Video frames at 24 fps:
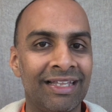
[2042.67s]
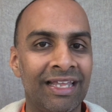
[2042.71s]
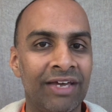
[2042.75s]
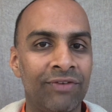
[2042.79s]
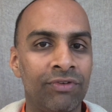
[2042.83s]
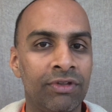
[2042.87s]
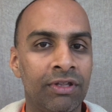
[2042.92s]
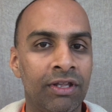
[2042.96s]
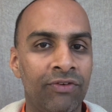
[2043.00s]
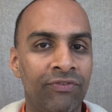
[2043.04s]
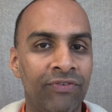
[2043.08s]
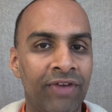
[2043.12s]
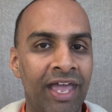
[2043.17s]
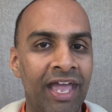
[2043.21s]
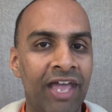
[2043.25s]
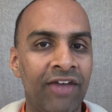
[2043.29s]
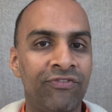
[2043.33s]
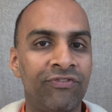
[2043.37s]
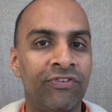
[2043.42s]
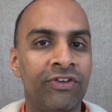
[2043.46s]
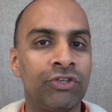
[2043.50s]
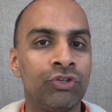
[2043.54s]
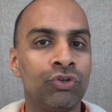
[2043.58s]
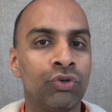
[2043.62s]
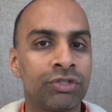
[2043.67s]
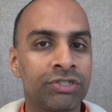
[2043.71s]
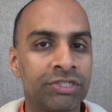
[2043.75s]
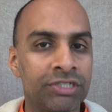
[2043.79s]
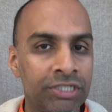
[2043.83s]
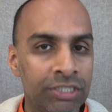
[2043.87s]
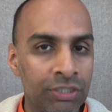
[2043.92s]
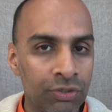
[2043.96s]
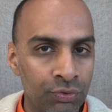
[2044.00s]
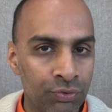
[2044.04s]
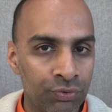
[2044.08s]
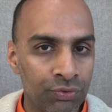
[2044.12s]
level of effort your
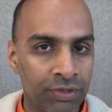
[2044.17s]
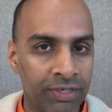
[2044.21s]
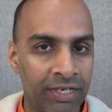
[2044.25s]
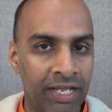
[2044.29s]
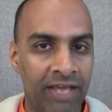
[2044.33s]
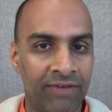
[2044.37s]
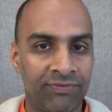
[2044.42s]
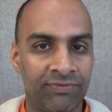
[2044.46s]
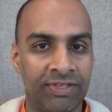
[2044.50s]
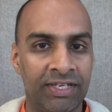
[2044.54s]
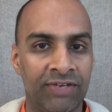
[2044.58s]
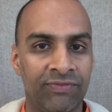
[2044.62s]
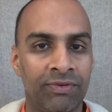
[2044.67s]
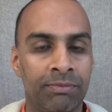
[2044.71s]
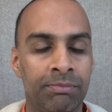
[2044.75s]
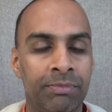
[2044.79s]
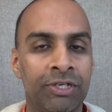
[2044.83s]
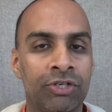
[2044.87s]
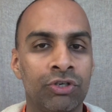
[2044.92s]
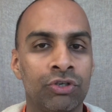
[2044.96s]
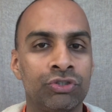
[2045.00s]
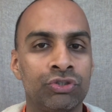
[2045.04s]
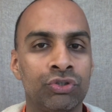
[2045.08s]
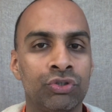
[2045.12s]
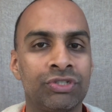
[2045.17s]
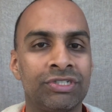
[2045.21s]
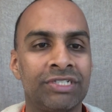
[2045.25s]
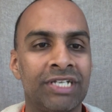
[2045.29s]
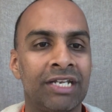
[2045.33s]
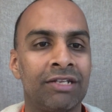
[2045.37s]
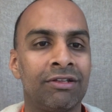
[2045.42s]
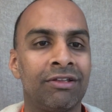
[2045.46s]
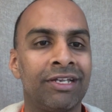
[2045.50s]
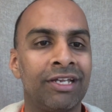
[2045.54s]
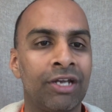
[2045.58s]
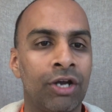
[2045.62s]
children have given because you're
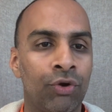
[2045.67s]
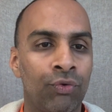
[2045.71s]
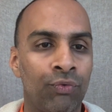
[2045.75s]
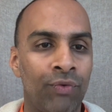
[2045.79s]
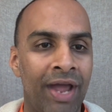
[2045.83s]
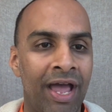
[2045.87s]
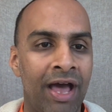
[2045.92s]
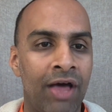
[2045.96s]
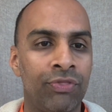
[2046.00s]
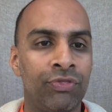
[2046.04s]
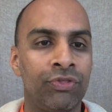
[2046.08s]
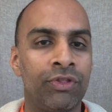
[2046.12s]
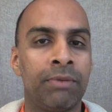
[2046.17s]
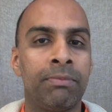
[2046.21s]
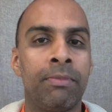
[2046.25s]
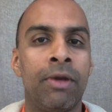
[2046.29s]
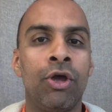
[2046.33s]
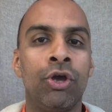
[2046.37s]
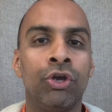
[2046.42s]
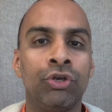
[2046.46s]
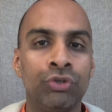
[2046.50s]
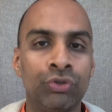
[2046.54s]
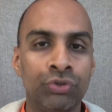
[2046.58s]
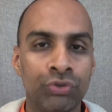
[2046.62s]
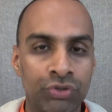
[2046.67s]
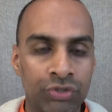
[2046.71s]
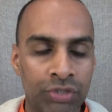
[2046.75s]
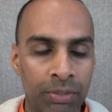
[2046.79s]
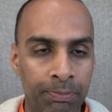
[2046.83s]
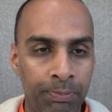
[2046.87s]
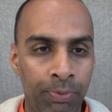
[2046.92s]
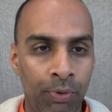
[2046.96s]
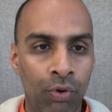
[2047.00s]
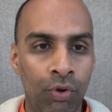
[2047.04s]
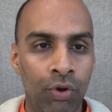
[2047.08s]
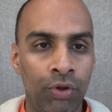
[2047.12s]
generally around them, you
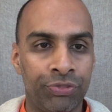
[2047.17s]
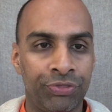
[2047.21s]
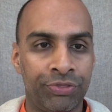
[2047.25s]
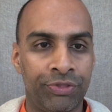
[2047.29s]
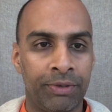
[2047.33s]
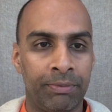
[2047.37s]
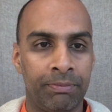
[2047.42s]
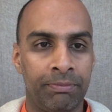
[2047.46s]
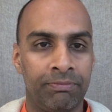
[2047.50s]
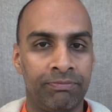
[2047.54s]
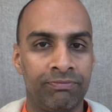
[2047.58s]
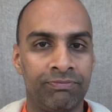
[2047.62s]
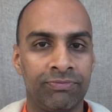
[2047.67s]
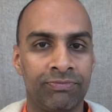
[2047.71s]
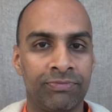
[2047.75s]
support them.